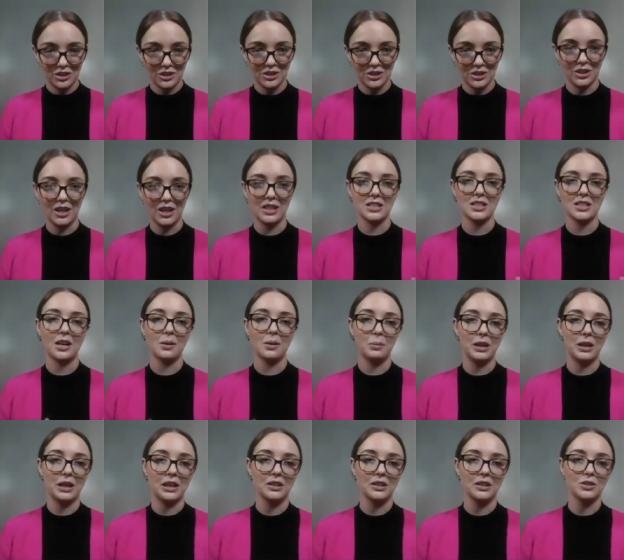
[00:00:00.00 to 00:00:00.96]
So that's
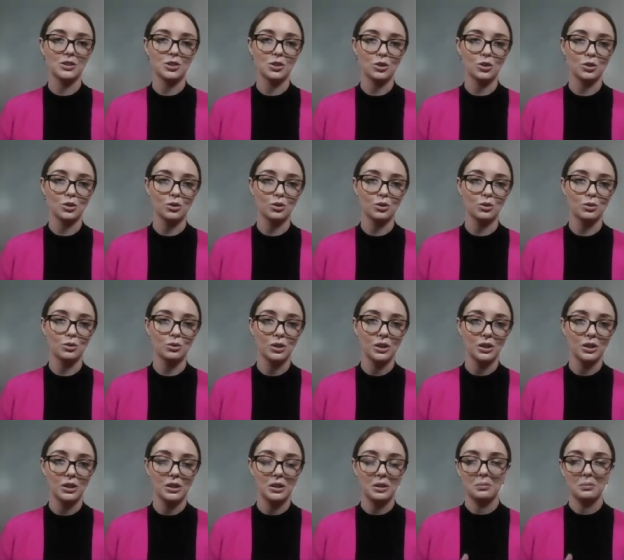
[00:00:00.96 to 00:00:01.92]
coming into
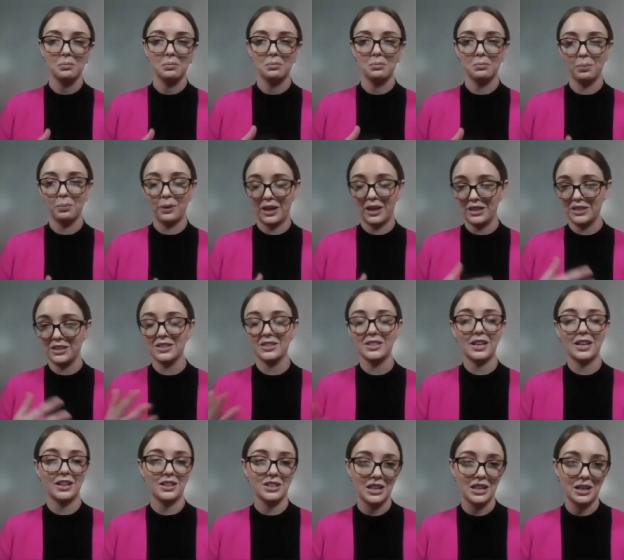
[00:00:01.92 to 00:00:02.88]
places
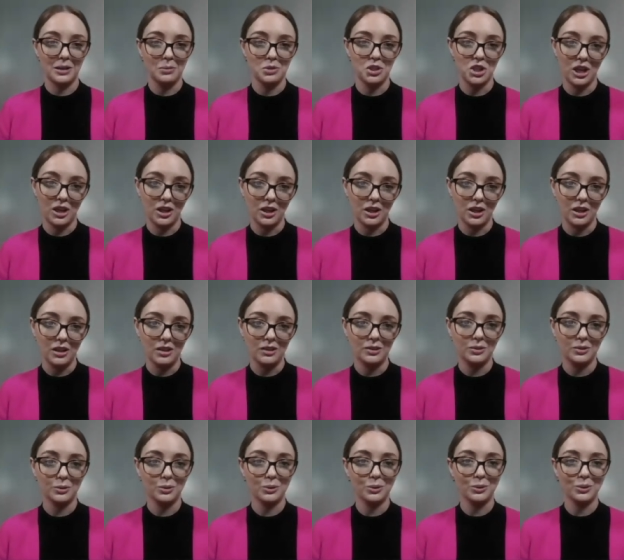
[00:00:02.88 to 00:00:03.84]
like TM
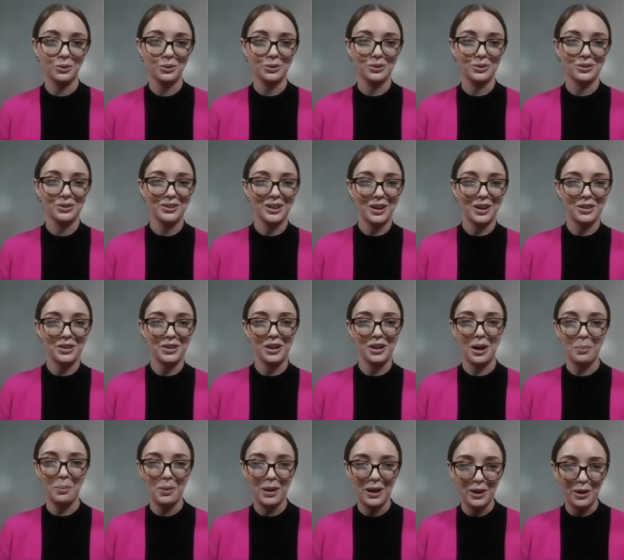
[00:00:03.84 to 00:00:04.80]
Checker or the
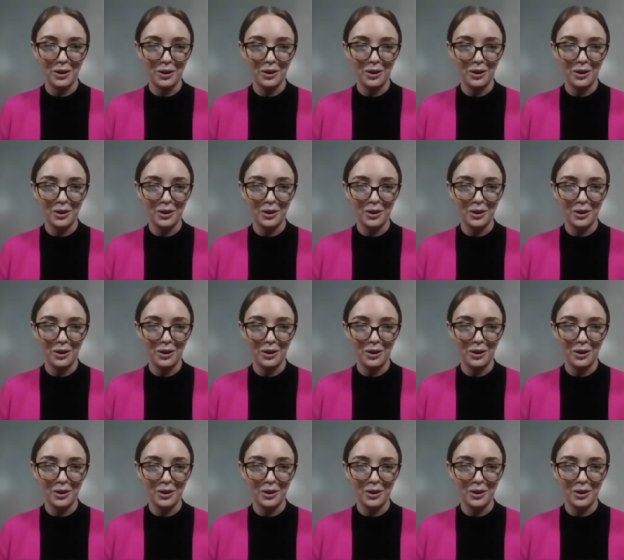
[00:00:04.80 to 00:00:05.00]
IP